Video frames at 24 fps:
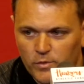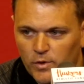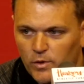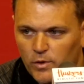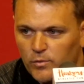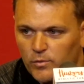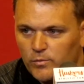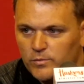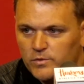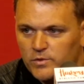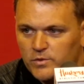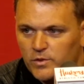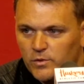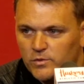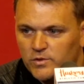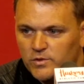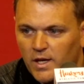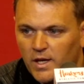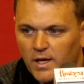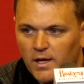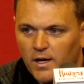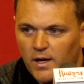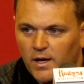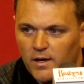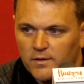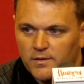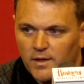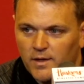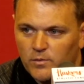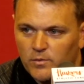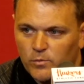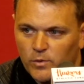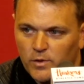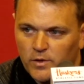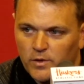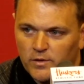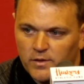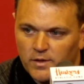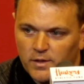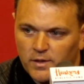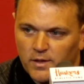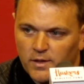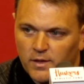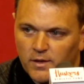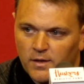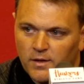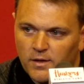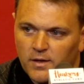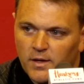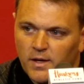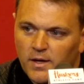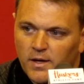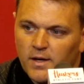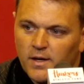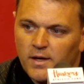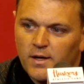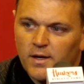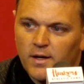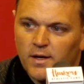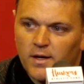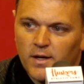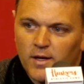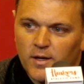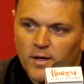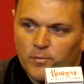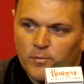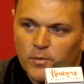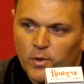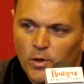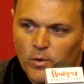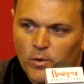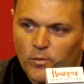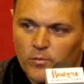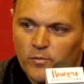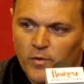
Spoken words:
you know, still stay in contact with, and, you know,